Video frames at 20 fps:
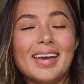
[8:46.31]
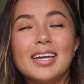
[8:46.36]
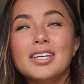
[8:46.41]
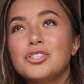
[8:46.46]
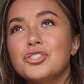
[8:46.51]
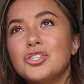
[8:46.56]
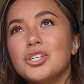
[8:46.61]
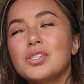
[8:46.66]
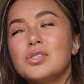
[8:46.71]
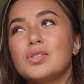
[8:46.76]

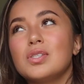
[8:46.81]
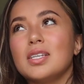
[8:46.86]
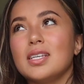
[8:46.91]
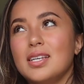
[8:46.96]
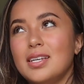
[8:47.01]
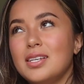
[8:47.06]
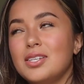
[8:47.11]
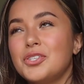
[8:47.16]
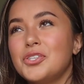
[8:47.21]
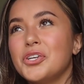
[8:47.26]
It's just
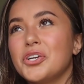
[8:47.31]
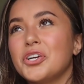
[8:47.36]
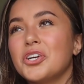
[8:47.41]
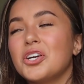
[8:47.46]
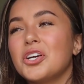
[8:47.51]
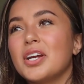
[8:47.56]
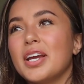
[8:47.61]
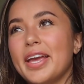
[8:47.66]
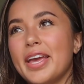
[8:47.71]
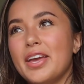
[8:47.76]

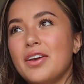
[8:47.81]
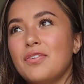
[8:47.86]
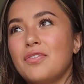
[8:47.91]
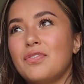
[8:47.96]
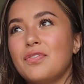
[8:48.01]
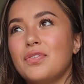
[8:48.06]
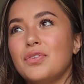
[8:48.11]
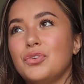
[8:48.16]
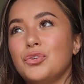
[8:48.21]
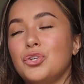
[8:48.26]
easier if
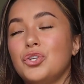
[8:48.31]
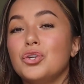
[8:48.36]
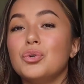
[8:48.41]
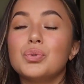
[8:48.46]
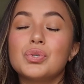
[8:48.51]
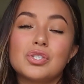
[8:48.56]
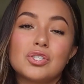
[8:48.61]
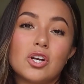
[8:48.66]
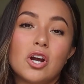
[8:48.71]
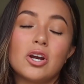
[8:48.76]
you
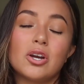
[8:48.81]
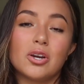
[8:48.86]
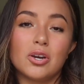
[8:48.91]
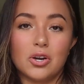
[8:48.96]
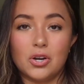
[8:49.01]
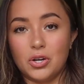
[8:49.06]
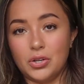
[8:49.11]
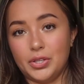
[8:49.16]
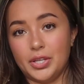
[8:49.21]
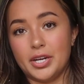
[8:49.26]
start
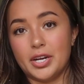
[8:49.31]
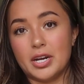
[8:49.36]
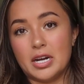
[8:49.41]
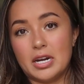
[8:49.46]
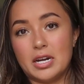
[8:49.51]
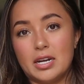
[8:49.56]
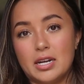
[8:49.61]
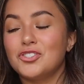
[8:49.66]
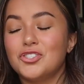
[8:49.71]
earlier.